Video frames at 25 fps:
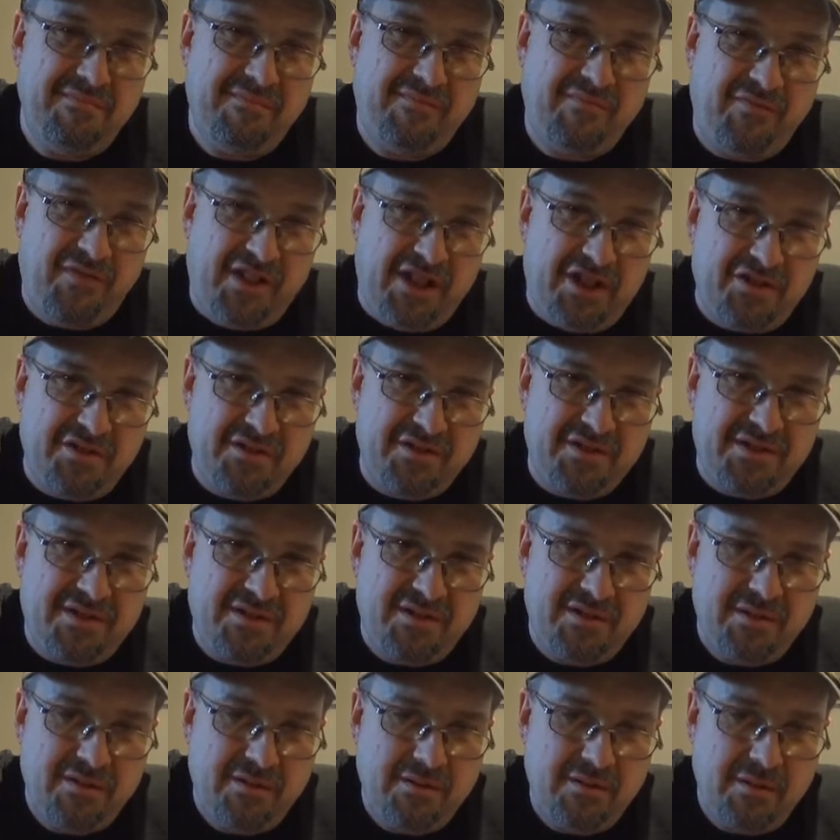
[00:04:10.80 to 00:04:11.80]
features.
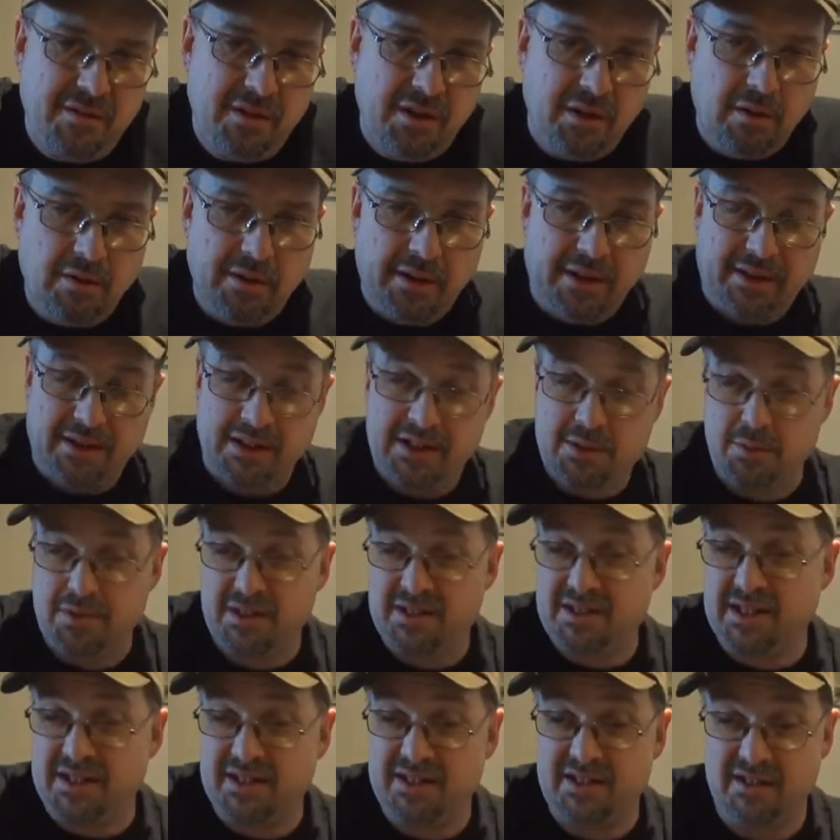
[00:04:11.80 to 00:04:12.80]
Like this
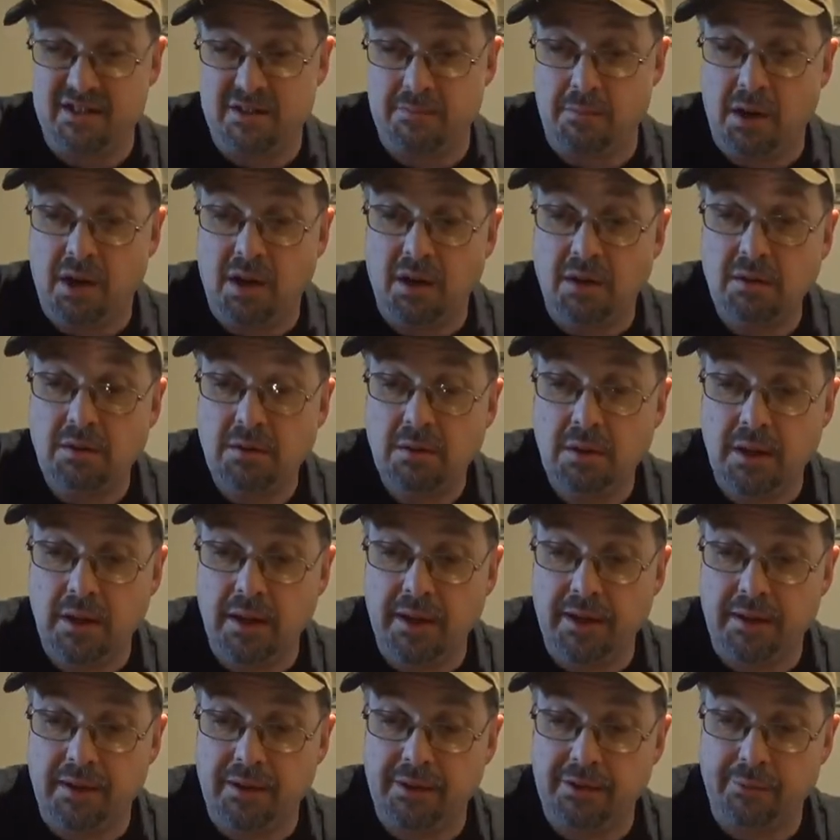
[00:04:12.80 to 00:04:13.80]
one's nice and small. I
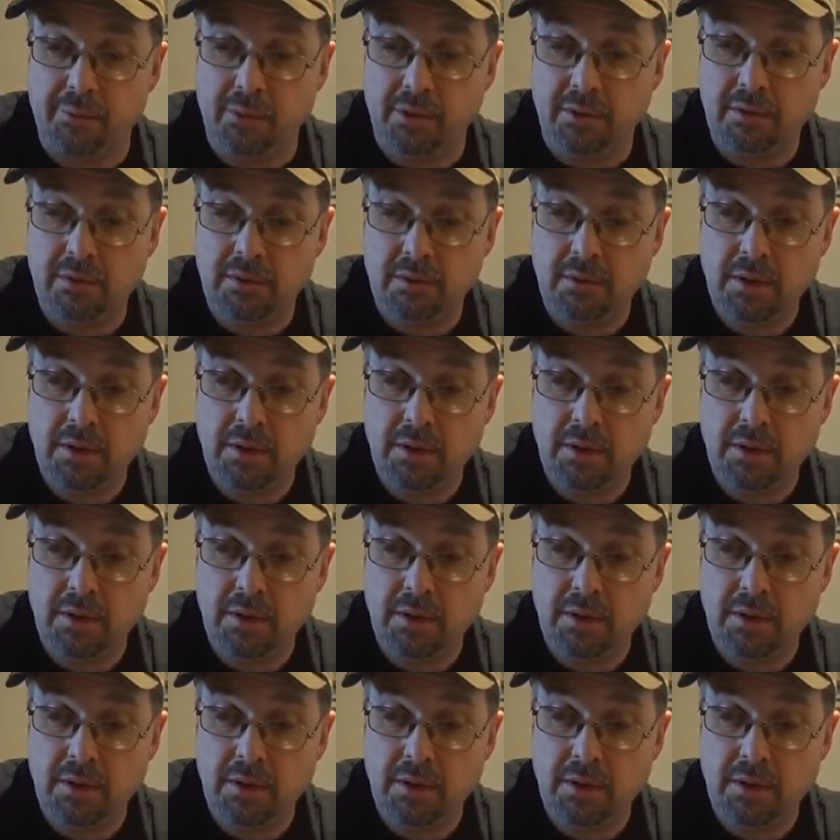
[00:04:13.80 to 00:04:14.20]
like this one.